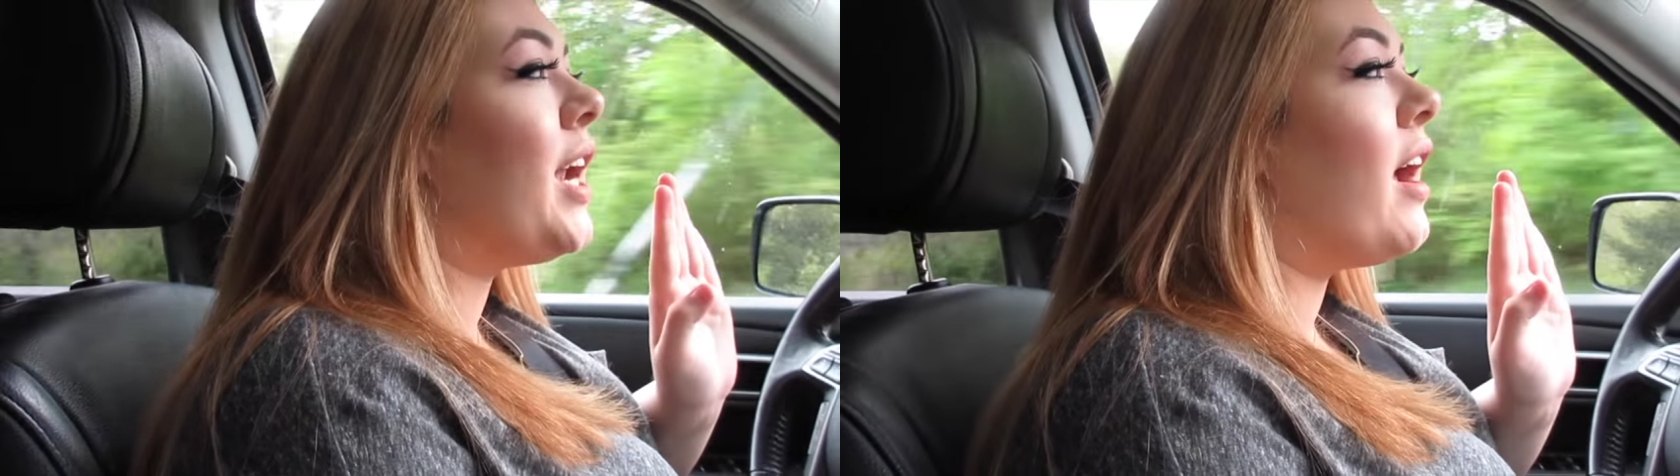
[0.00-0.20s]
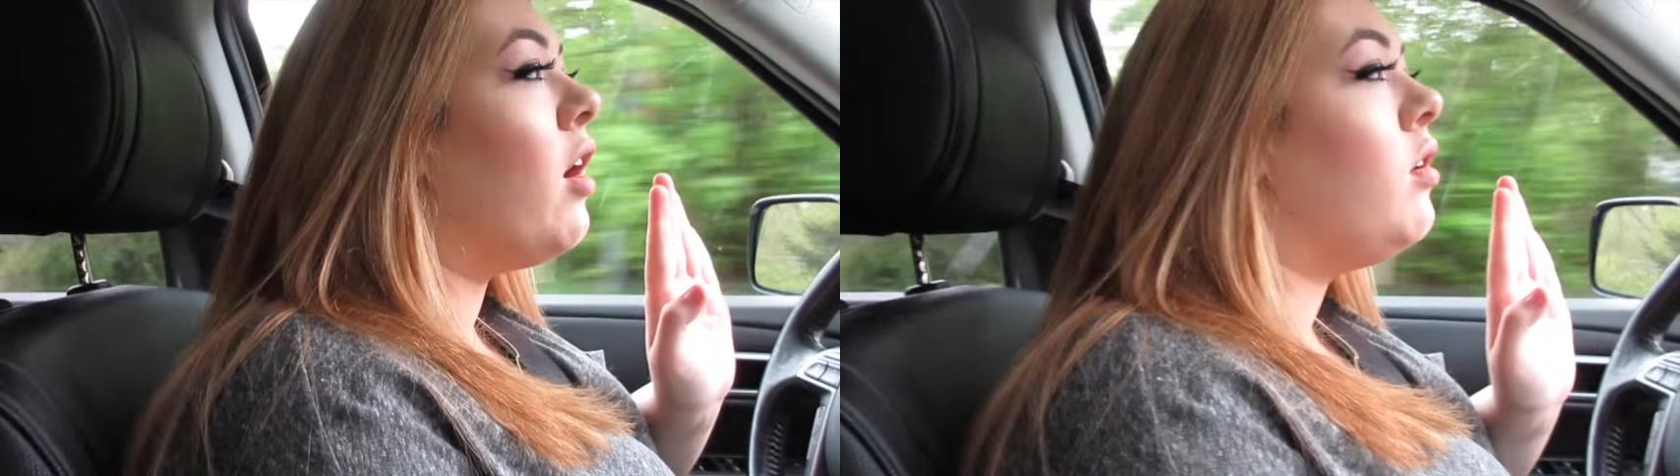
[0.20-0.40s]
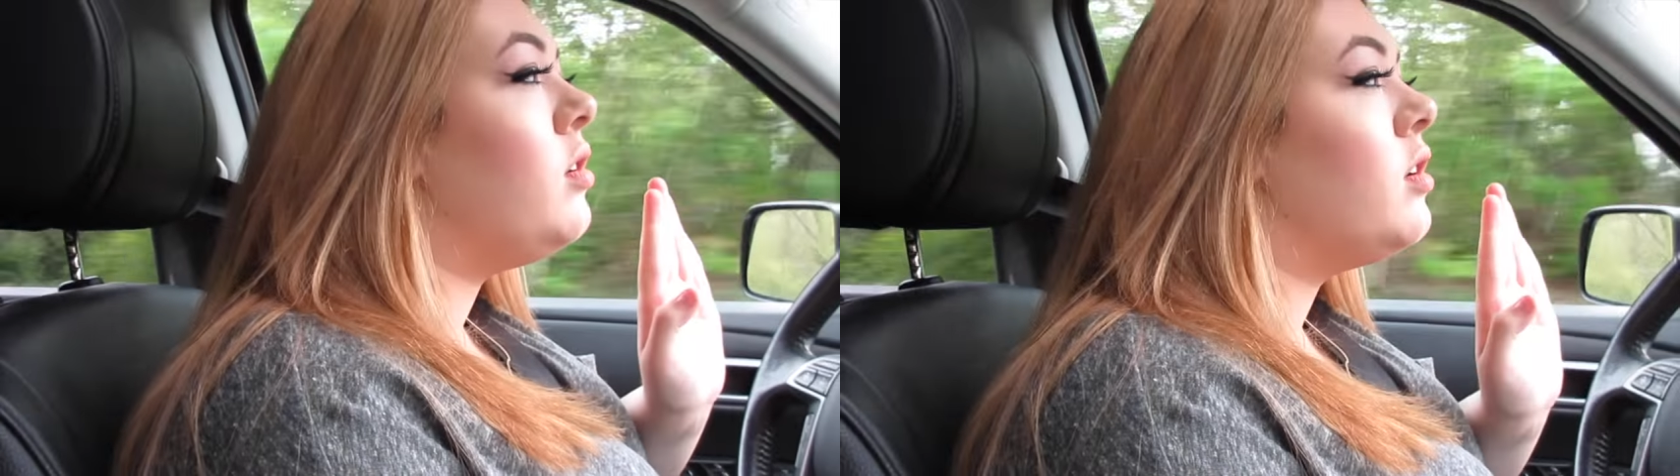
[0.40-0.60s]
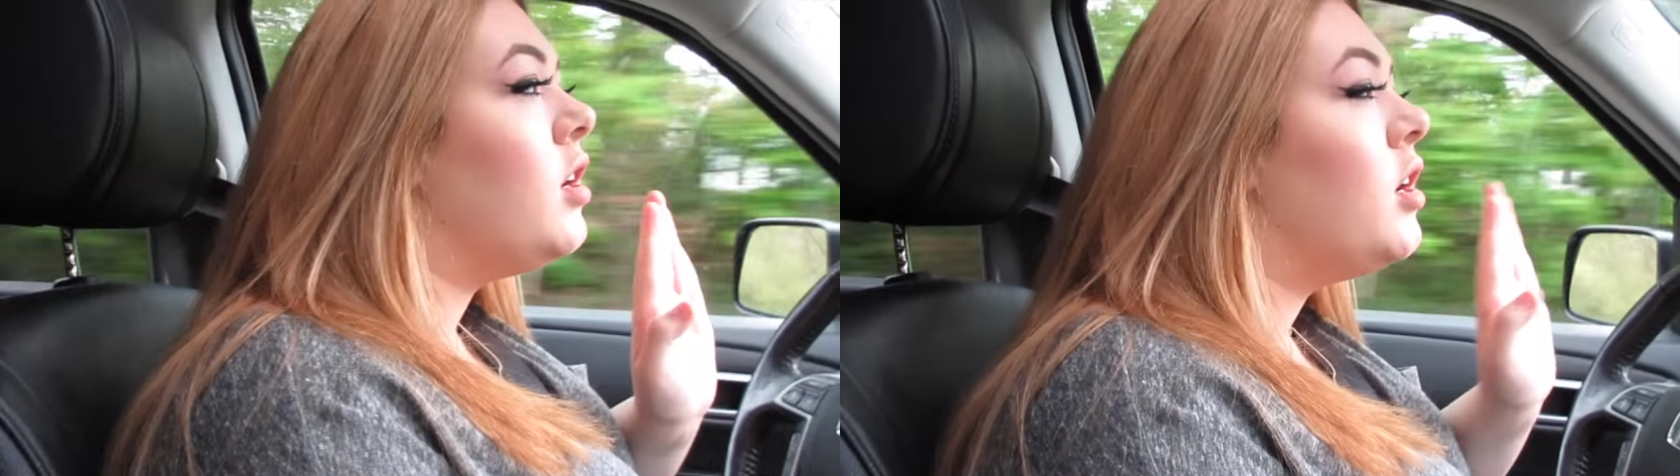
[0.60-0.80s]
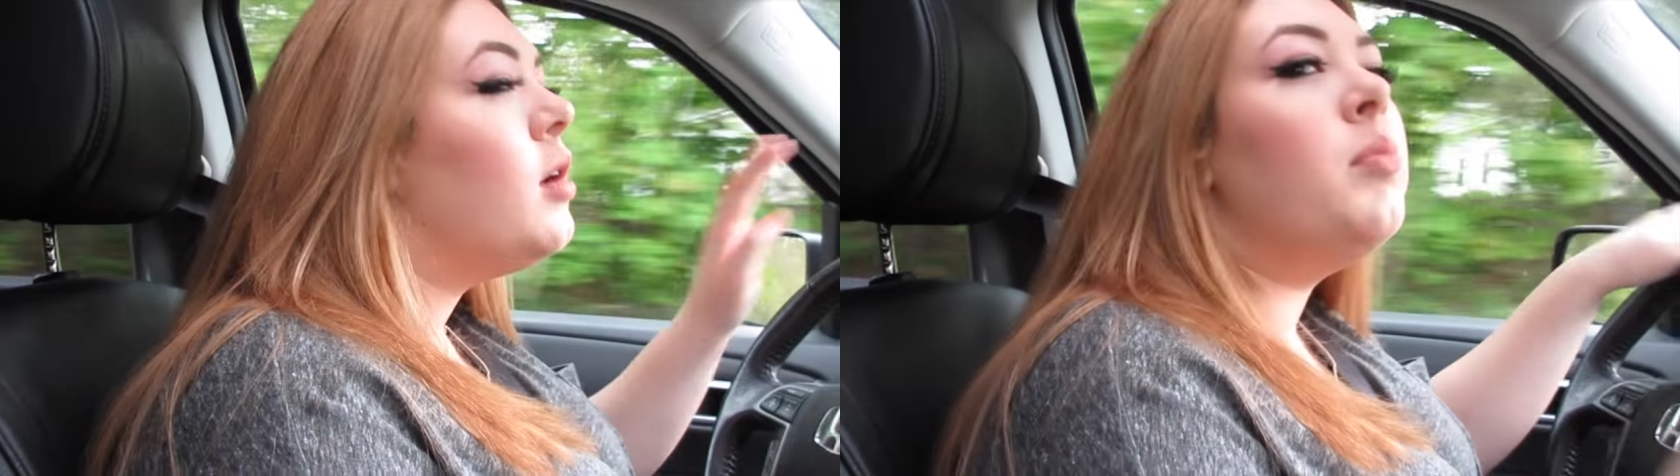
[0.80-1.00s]
now,
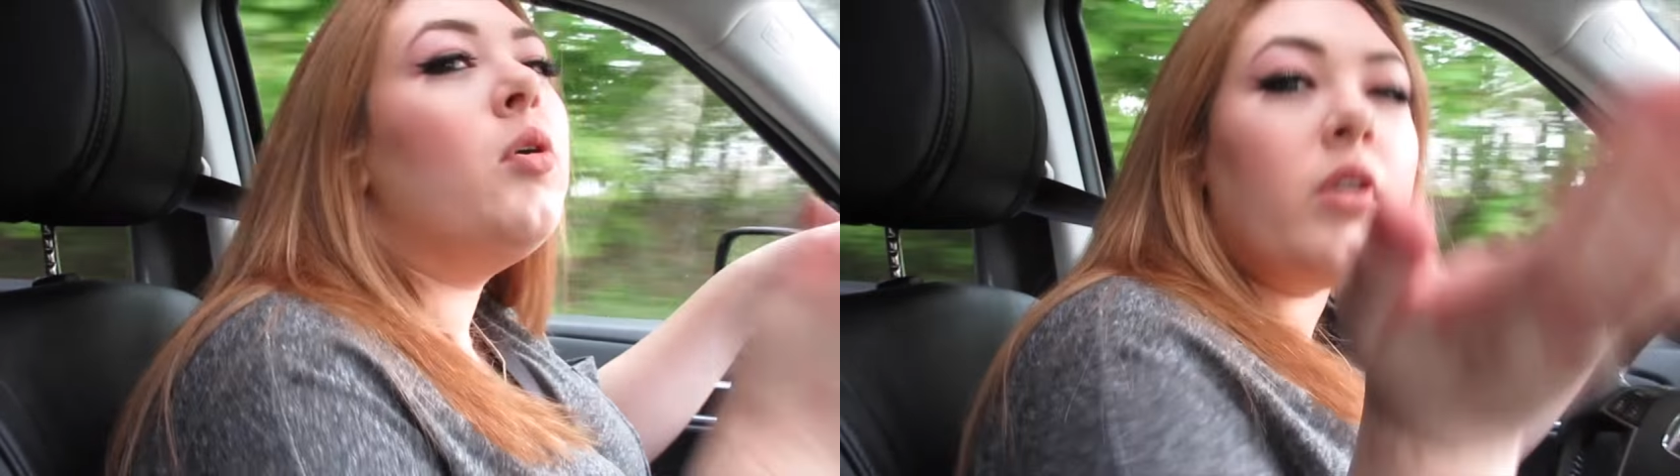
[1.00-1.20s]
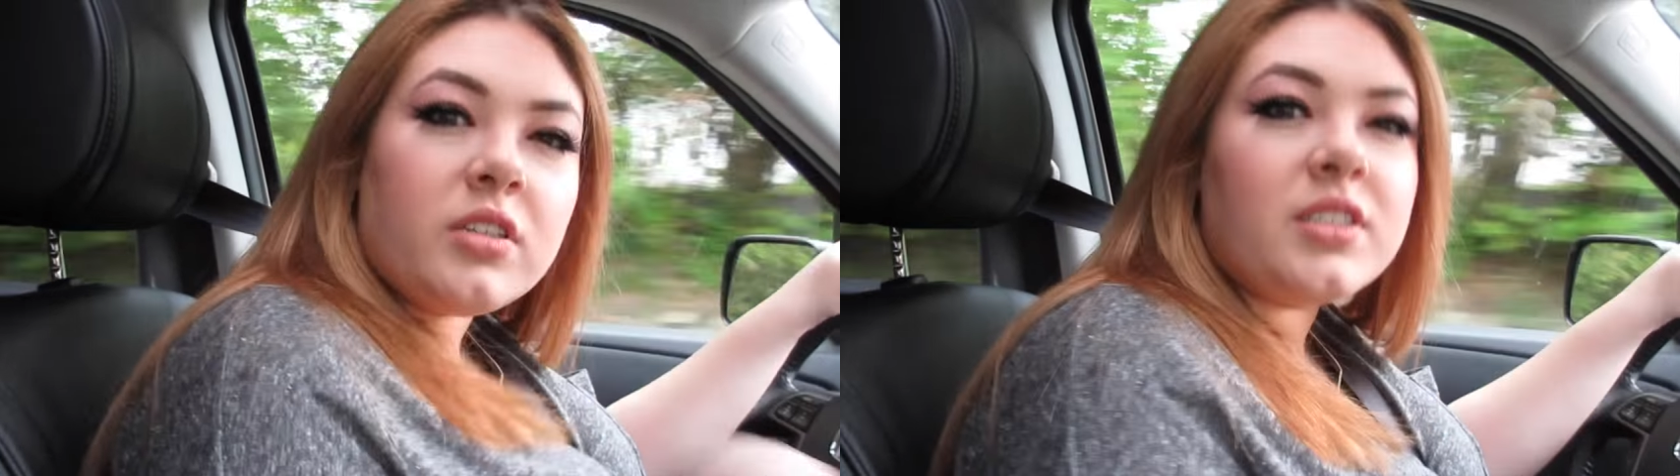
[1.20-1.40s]
but we'll